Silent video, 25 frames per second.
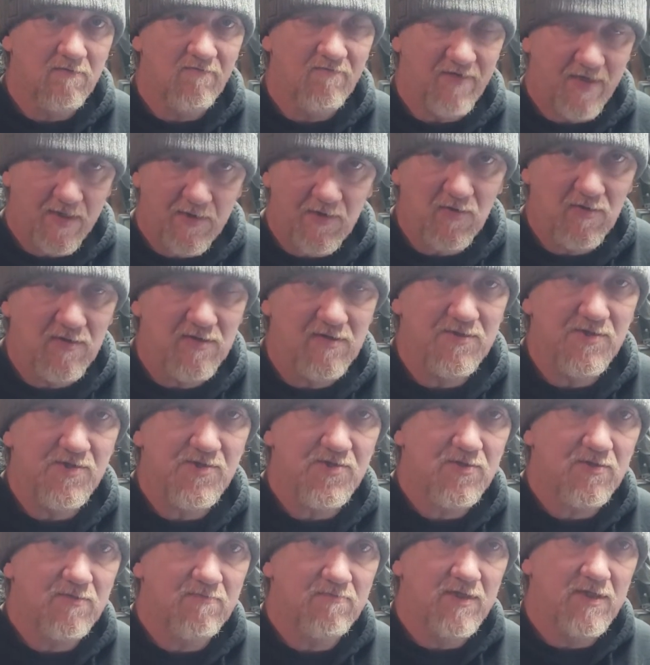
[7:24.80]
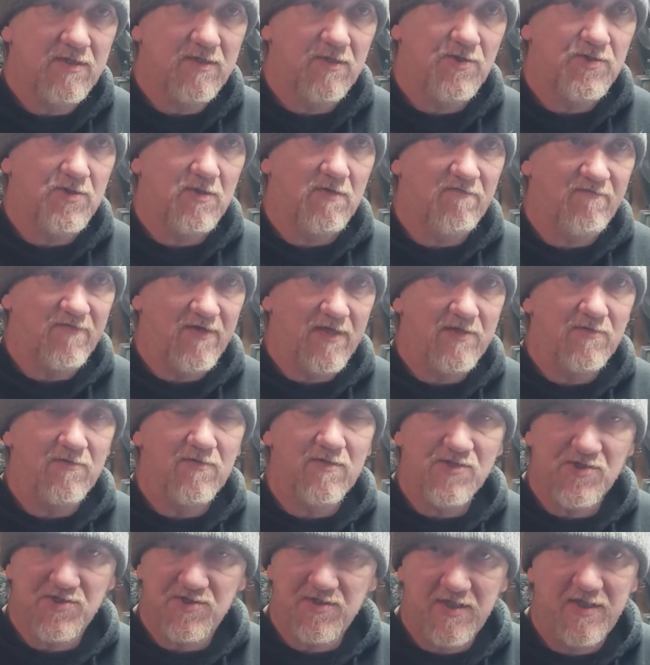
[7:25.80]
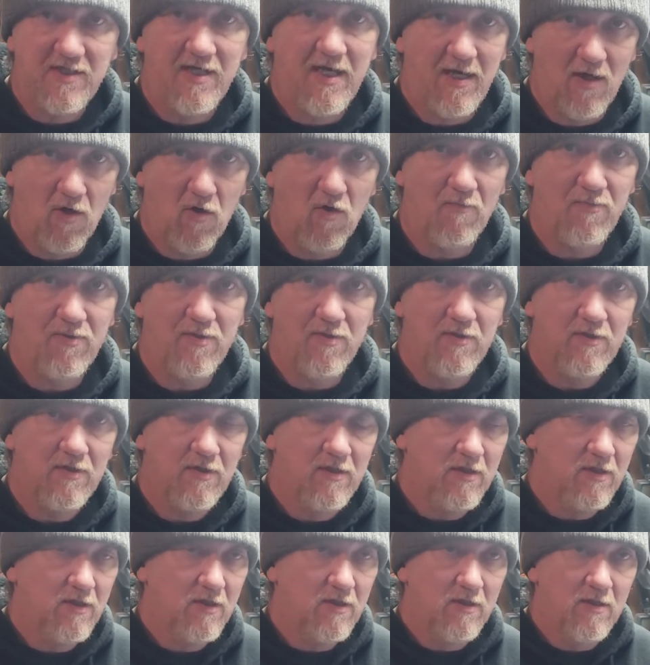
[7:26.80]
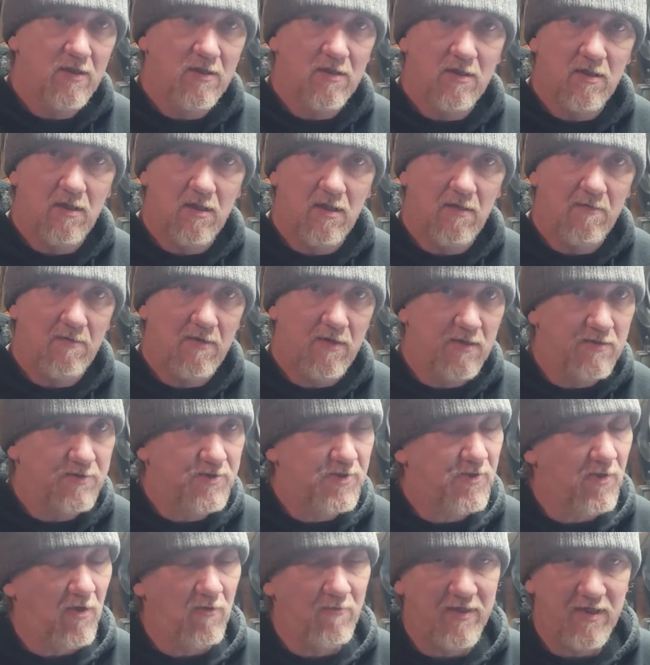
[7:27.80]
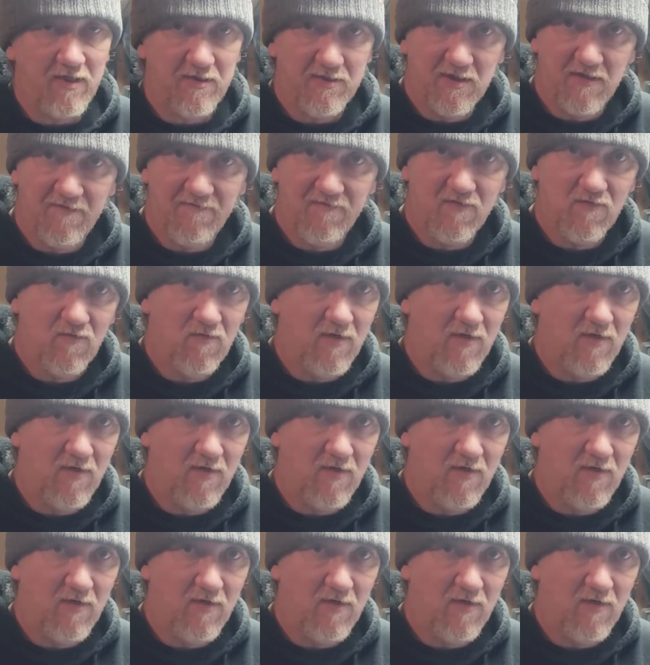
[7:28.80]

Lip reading: veterans, because our veterans need help in so many different